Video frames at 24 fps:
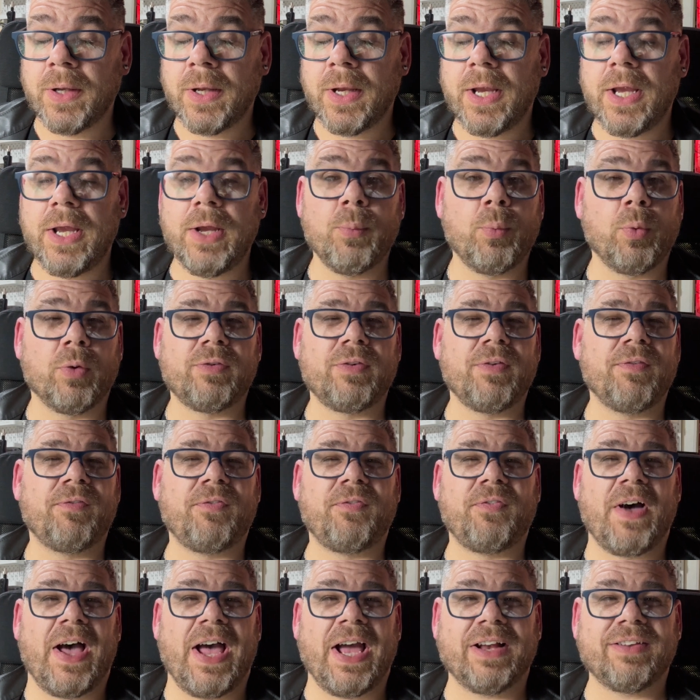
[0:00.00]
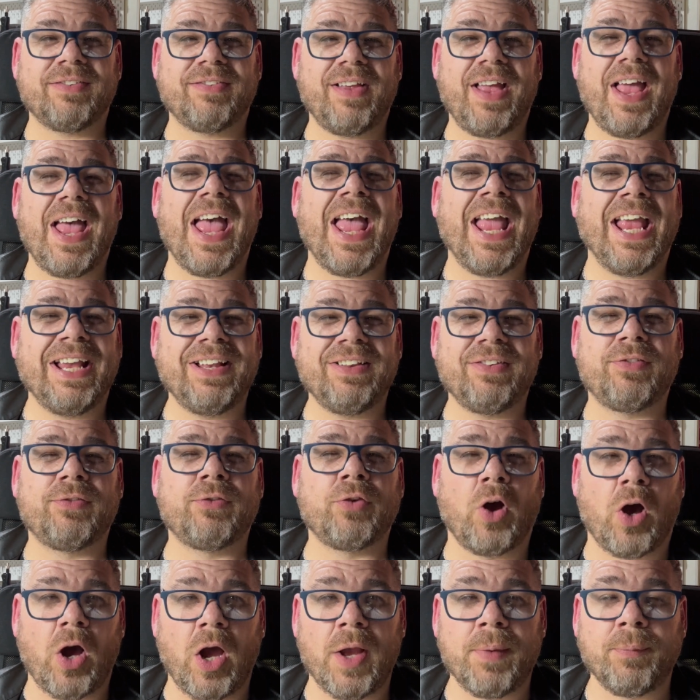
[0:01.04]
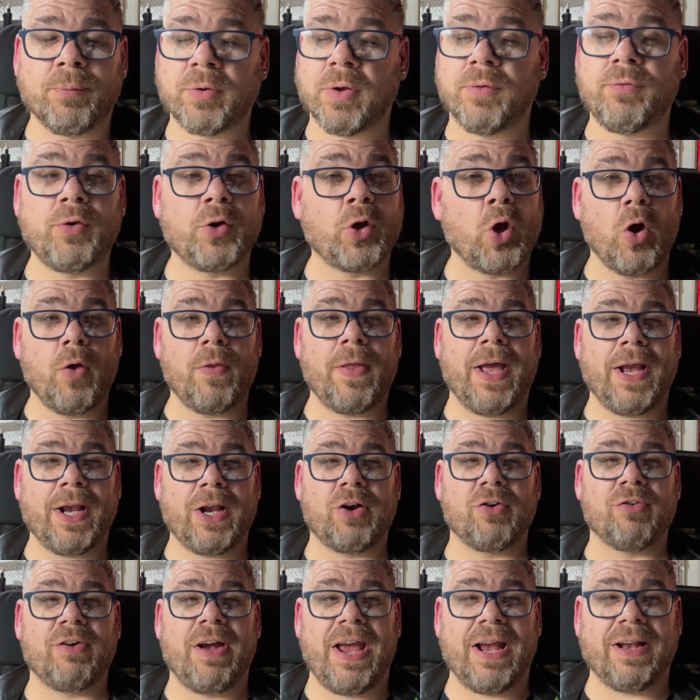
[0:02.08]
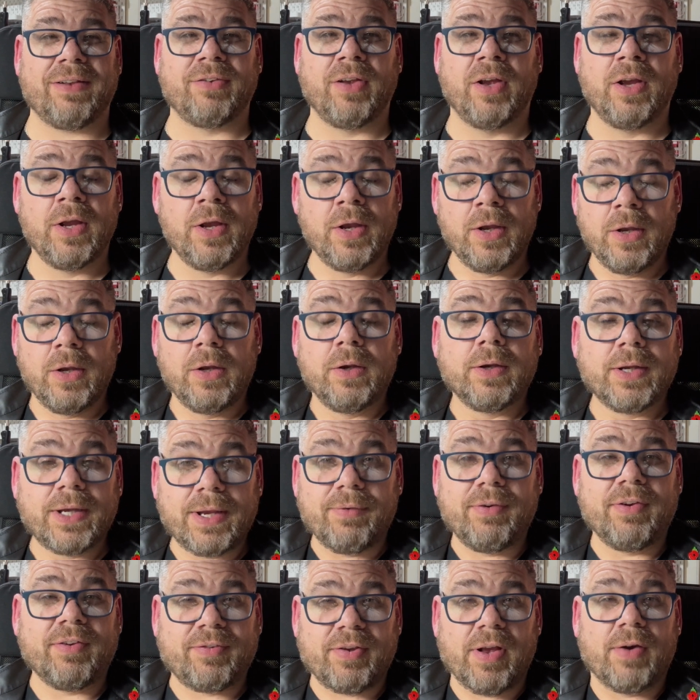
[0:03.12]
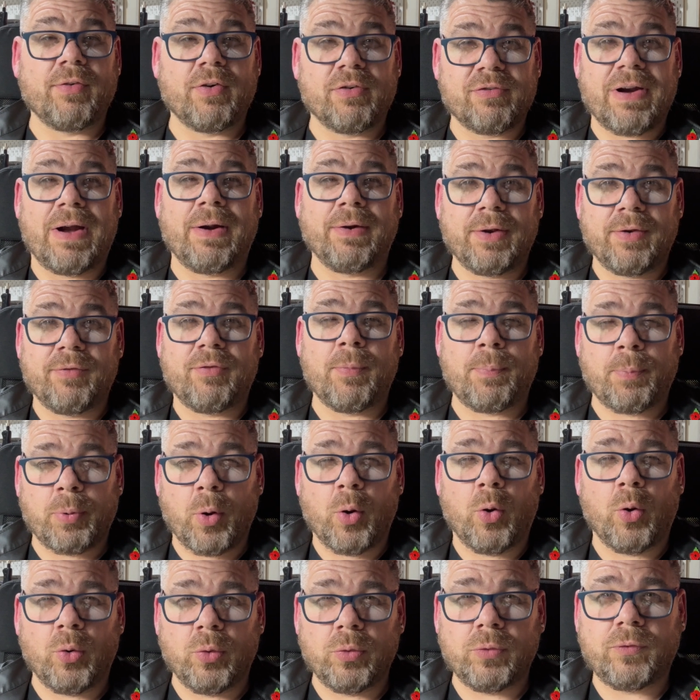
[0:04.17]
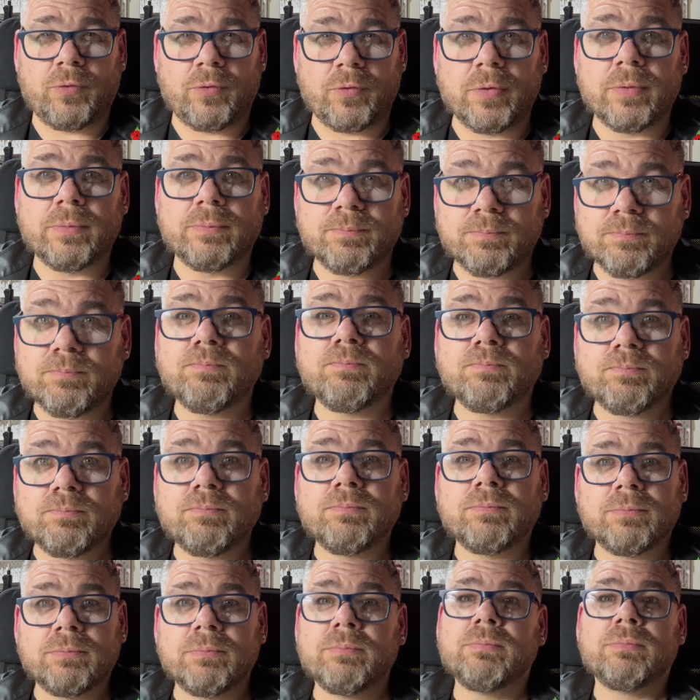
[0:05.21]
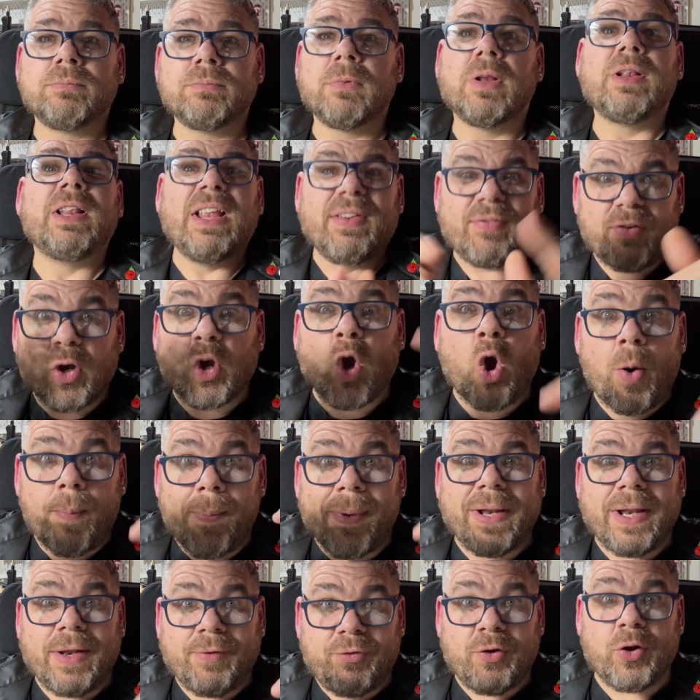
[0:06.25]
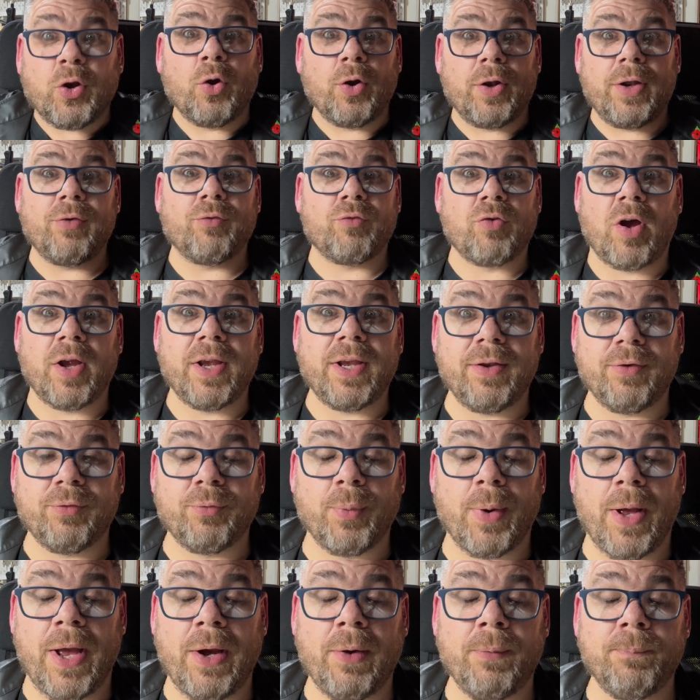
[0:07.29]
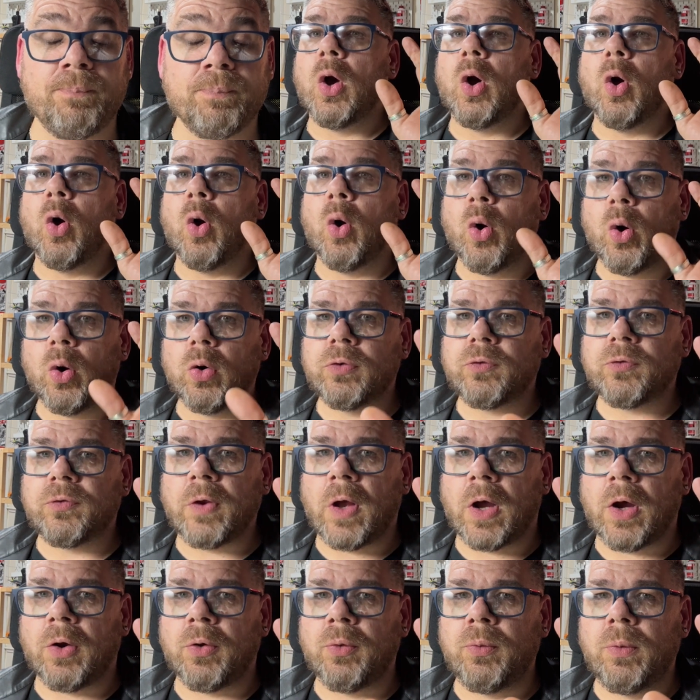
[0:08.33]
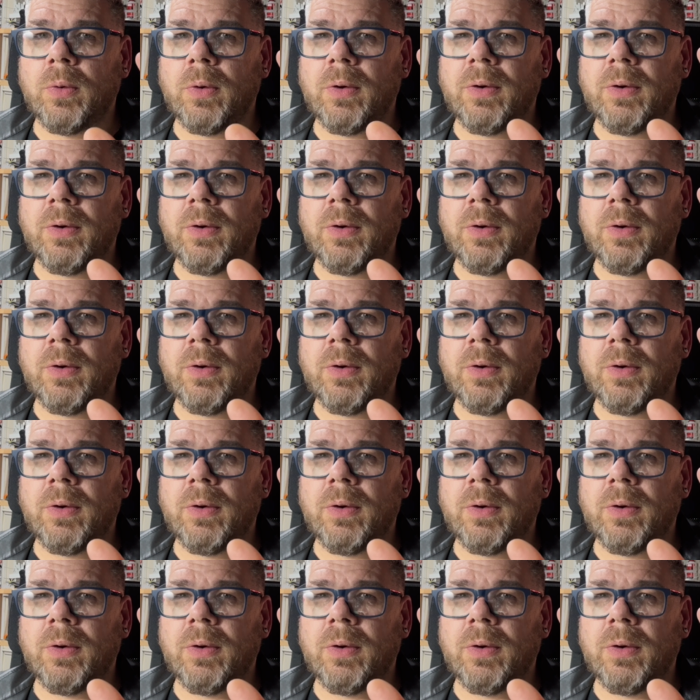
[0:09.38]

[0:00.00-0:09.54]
It was in fact 8 times. So if you got that correct, give yourself a round of applause. Leave a comment if you got it right as well. Also,